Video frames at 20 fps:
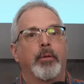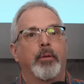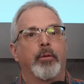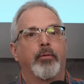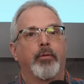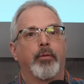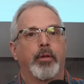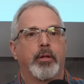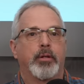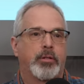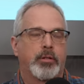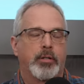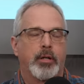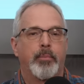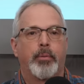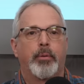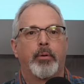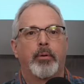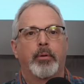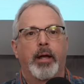for this
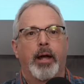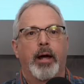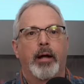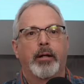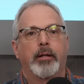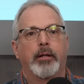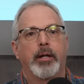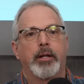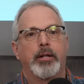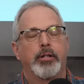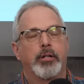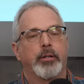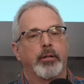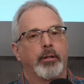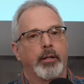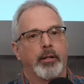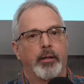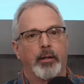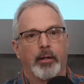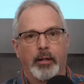simple calculation,
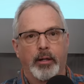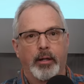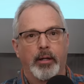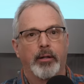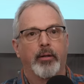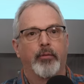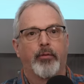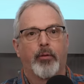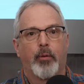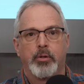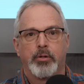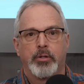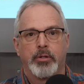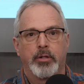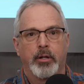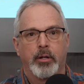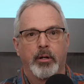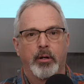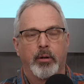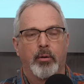then again, the force is
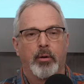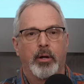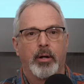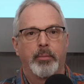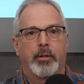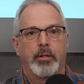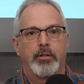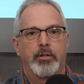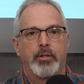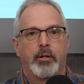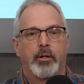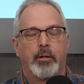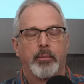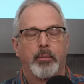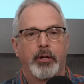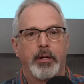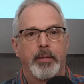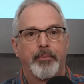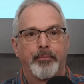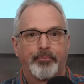going to go up
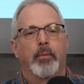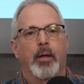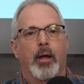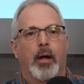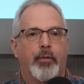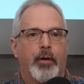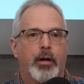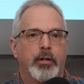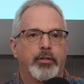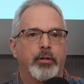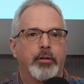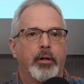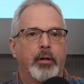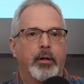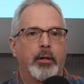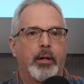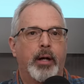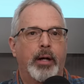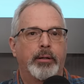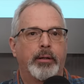considerably. I've also
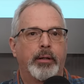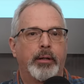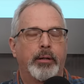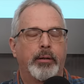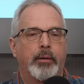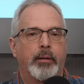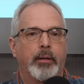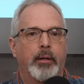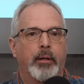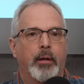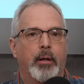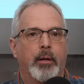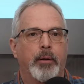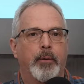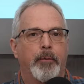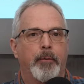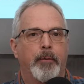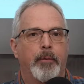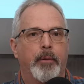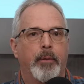neglected
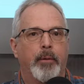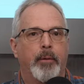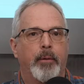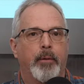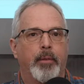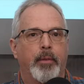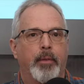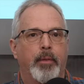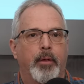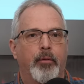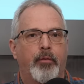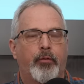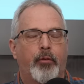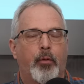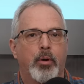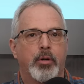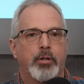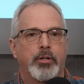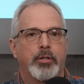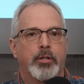the
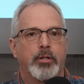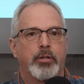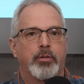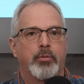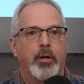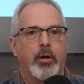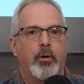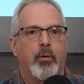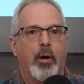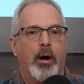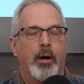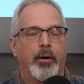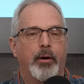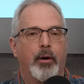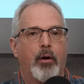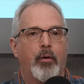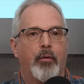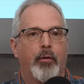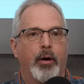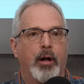forces required to
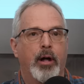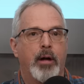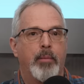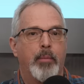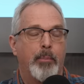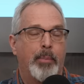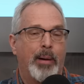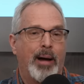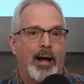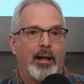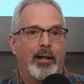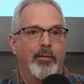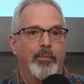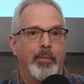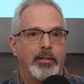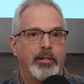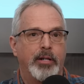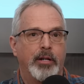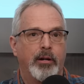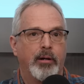overcome a pile of
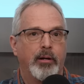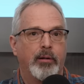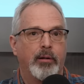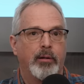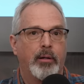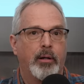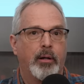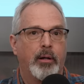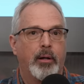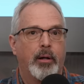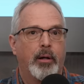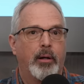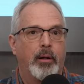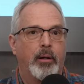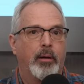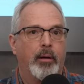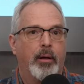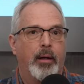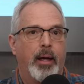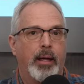material
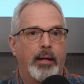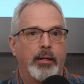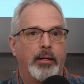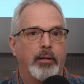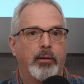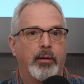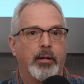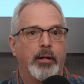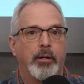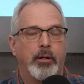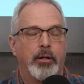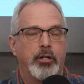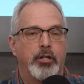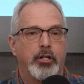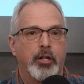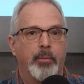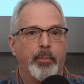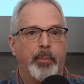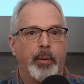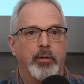at either end of the
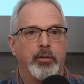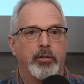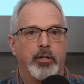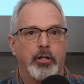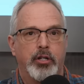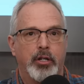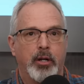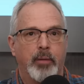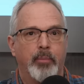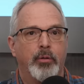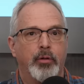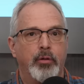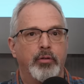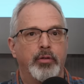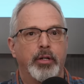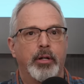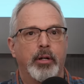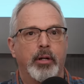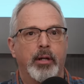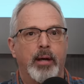ship as the ship moves
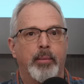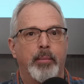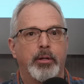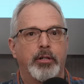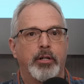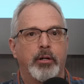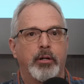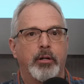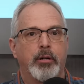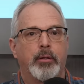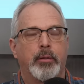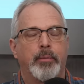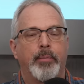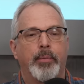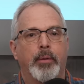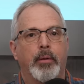into that material.